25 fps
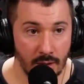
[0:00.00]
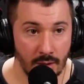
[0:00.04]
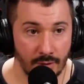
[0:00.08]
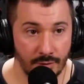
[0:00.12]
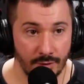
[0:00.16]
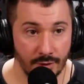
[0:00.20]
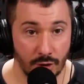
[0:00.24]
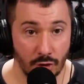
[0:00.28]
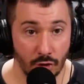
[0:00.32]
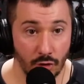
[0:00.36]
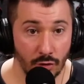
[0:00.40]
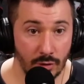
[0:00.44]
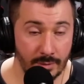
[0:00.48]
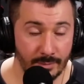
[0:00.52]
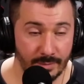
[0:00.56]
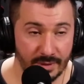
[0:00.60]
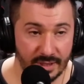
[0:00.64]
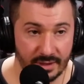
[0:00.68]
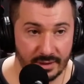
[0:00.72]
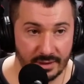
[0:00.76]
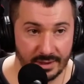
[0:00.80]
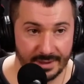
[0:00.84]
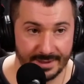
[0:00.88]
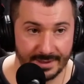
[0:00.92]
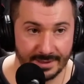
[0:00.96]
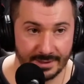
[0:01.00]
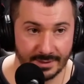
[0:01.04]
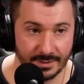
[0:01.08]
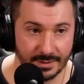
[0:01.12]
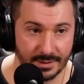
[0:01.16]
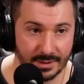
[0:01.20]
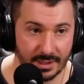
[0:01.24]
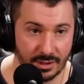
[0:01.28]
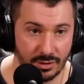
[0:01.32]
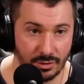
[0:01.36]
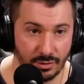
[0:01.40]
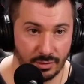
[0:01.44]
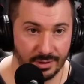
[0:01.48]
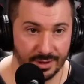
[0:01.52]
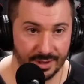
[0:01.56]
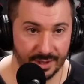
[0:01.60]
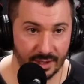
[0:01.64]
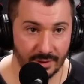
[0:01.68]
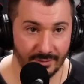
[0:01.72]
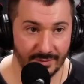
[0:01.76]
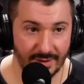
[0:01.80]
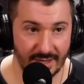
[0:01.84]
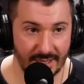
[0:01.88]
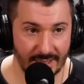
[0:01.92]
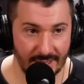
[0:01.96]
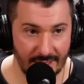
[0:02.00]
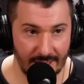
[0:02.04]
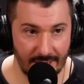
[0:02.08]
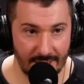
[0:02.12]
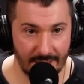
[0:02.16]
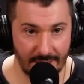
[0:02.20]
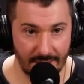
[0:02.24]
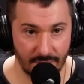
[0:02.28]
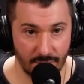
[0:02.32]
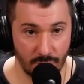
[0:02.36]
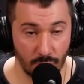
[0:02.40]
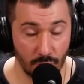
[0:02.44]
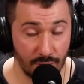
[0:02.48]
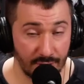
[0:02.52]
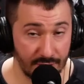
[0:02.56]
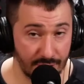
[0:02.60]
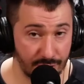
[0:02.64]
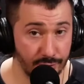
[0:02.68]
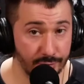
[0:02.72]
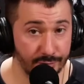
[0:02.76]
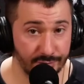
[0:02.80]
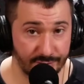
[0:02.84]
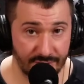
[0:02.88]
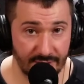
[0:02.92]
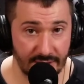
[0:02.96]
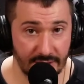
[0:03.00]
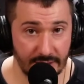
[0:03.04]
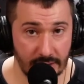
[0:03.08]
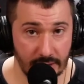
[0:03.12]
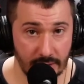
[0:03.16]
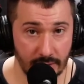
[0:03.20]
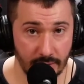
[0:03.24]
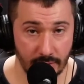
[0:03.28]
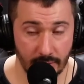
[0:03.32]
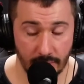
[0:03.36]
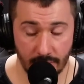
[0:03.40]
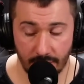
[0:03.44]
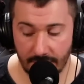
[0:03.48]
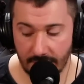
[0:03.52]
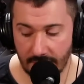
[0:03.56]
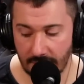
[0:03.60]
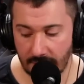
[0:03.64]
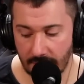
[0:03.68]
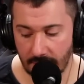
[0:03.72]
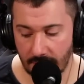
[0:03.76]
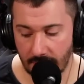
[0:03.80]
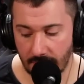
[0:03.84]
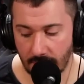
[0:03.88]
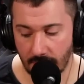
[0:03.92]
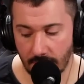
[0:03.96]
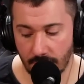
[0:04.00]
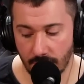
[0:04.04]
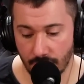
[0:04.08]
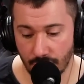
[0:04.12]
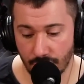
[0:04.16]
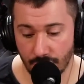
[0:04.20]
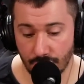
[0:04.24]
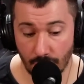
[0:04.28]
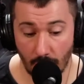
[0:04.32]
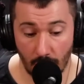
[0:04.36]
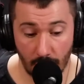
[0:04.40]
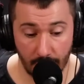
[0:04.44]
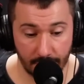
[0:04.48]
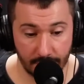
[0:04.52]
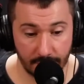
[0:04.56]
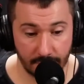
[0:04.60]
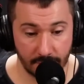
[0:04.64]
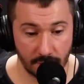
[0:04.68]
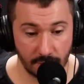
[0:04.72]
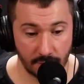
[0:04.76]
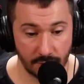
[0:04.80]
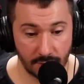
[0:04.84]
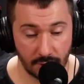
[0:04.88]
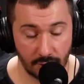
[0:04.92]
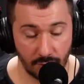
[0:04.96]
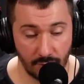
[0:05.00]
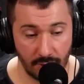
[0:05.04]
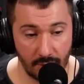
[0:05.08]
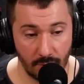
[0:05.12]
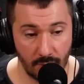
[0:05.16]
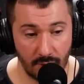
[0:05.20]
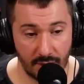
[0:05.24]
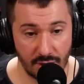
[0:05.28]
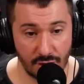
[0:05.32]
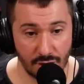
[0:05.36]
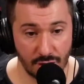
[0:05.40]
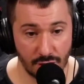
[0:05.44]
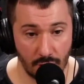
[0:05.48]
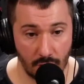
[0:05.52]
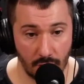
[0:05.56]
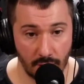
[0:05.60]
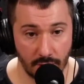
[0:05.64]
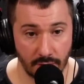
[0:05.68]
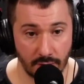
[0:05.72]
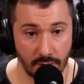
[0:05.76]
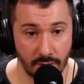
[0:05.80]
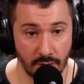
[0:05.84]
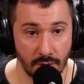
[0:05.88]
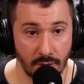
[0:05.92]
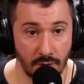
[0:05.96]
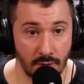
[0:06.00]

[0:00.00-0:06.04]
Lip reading: The creepy things that you think of at night will get your feet. The shark, the great white shark.